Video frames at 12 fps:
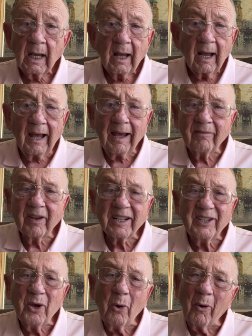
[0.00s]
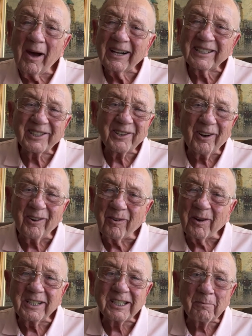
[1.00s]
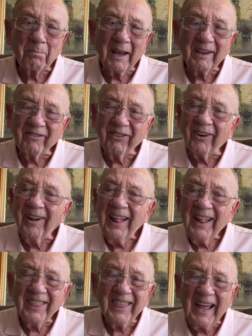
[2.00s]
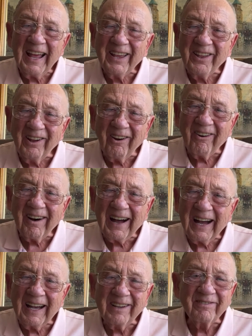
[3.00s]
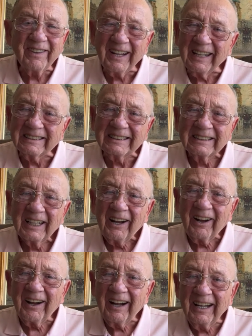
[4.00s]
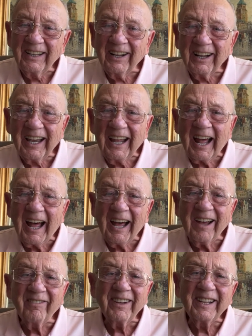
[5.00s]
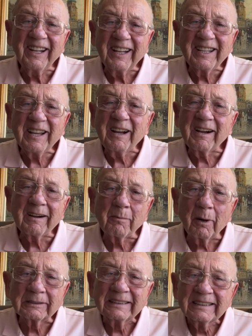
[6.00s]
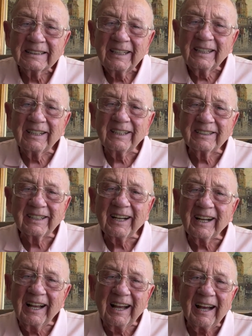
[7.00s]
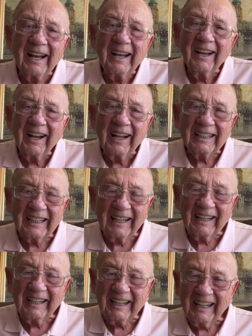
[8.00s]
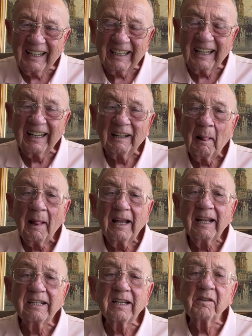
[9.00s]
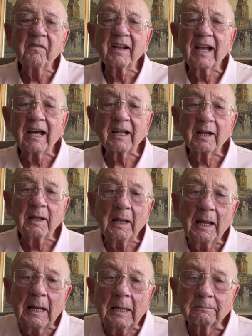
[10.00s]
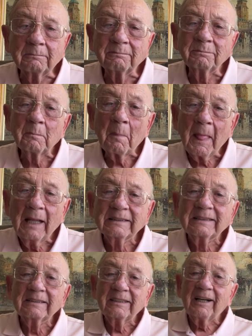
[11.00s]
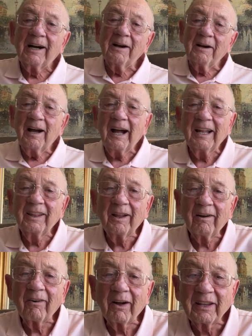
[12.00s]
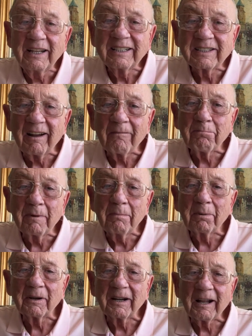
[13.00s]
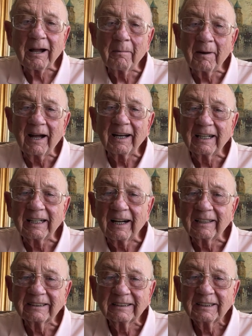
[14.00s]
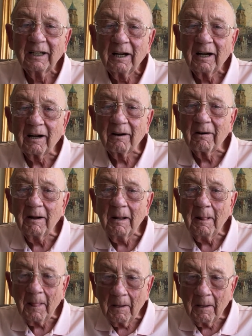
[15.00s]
Ivan, you are so respectful. Thank you, Ivan. All right, look at Ivan the Terrible. There's a guy. He's even got a name. All right? I love all these tough people that come on here. All right?